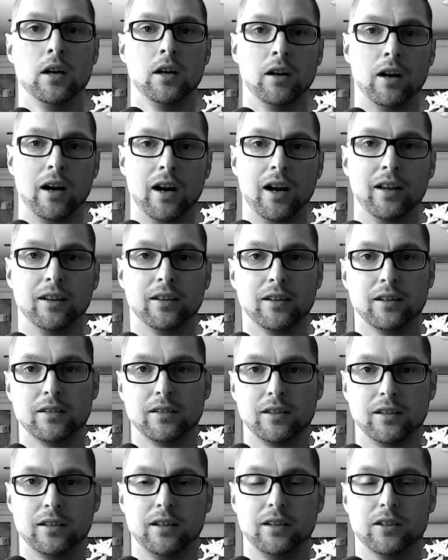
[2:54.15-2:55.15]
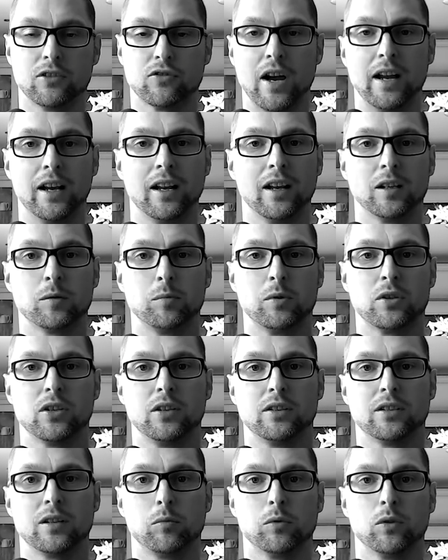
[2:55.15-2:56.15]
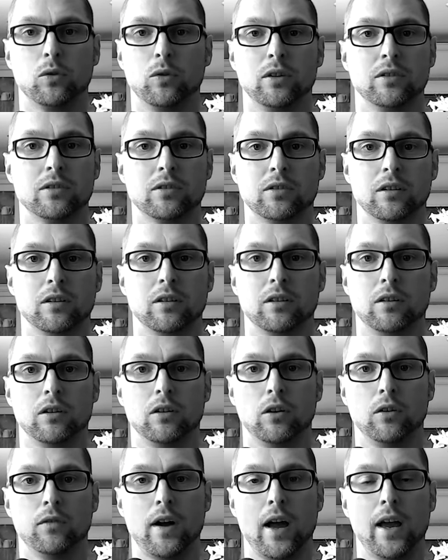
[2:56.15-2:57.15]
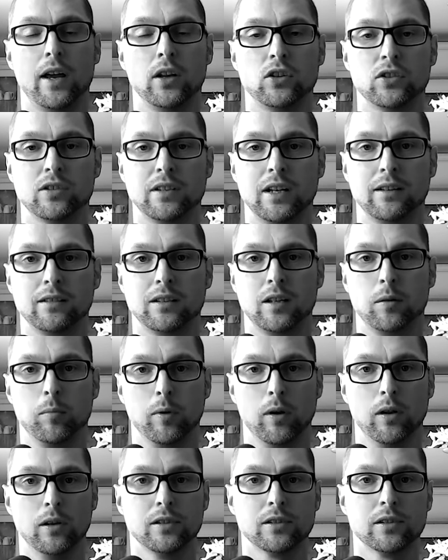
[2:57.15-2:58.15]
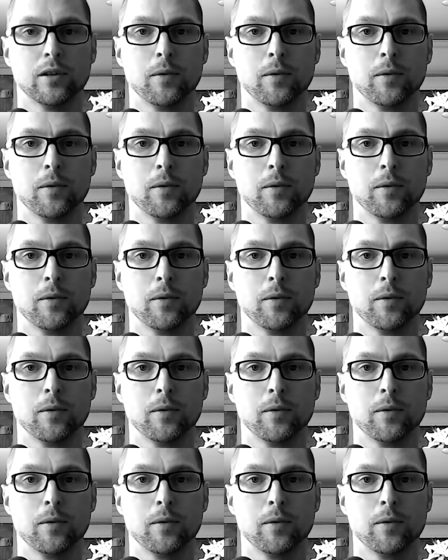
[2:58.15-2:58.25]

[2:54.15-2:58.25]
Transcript: high intensity training, especially someone who is uh, of age 60 plus.